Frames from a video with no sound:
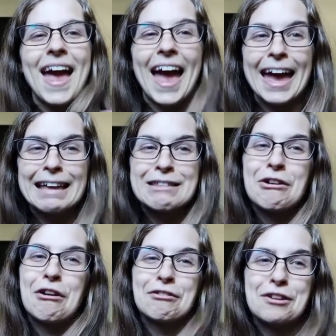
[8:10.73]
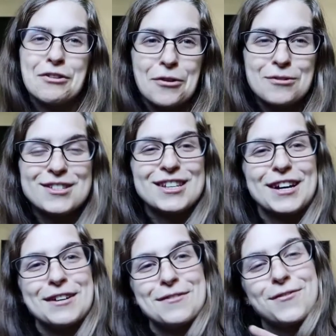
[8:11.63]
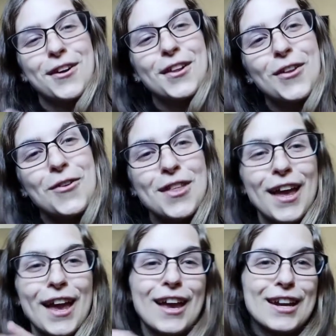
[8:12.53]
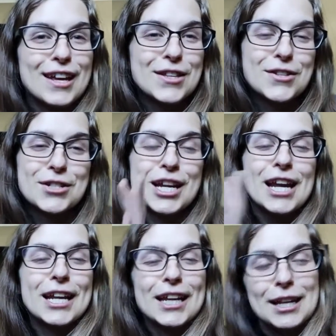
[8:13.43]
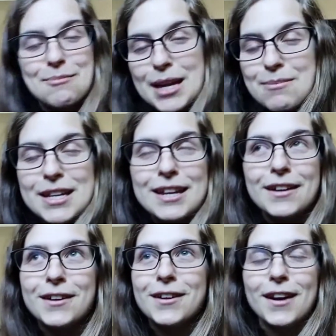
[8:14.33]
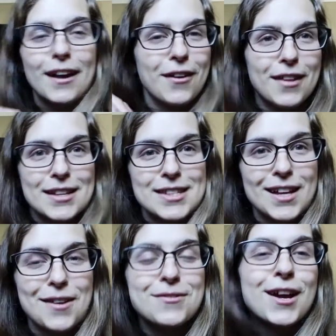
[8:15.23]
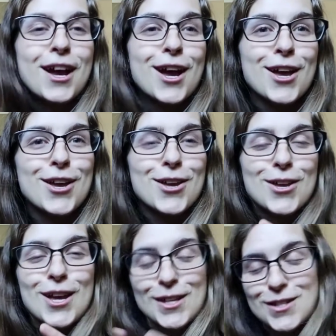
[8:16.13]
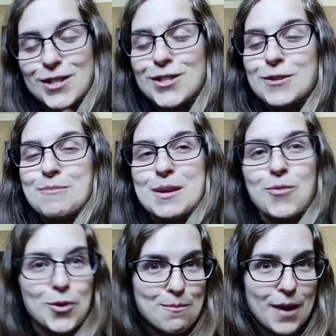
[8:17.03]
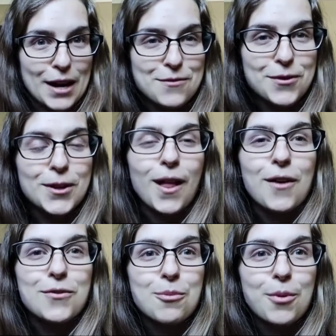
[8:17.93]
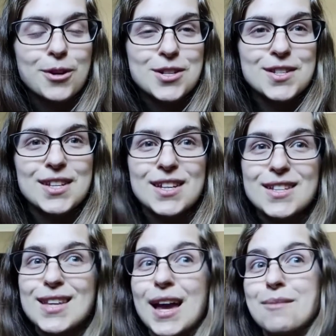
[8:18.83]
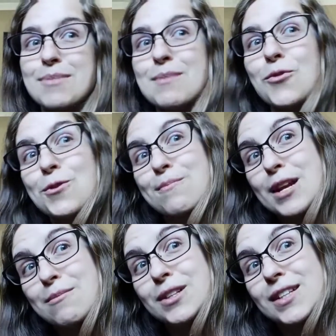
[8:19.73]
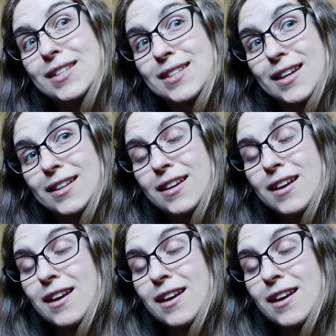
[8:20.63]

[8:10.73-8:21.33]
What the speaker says: And on the note of clothing and entertaining and baby gear and all that stuff, is just to be more mindful of your purchases and be more minimalistic.